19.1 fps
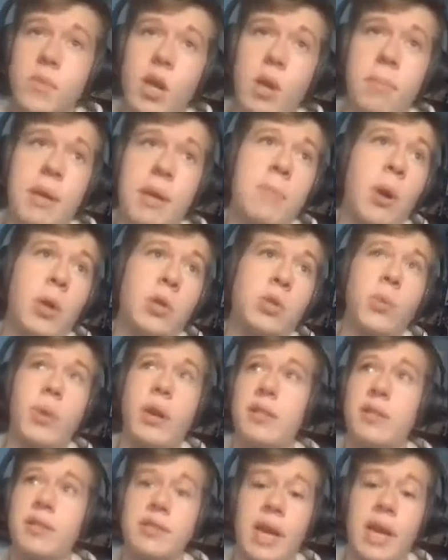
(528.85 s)
a big part to
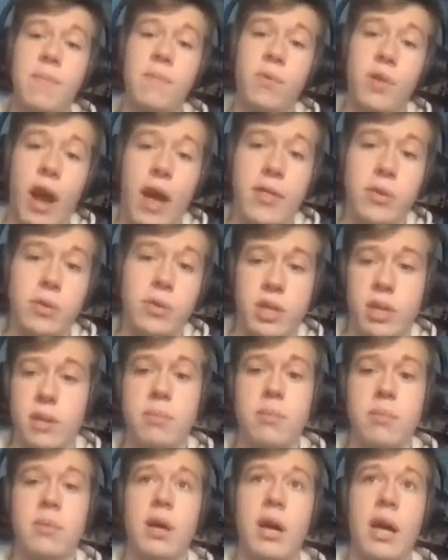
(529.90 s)
winning this game for either
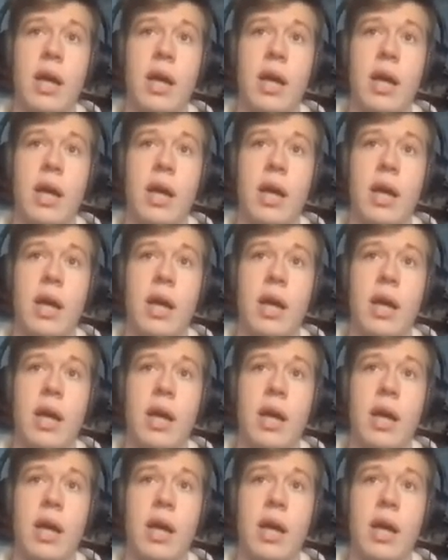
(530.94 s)
team.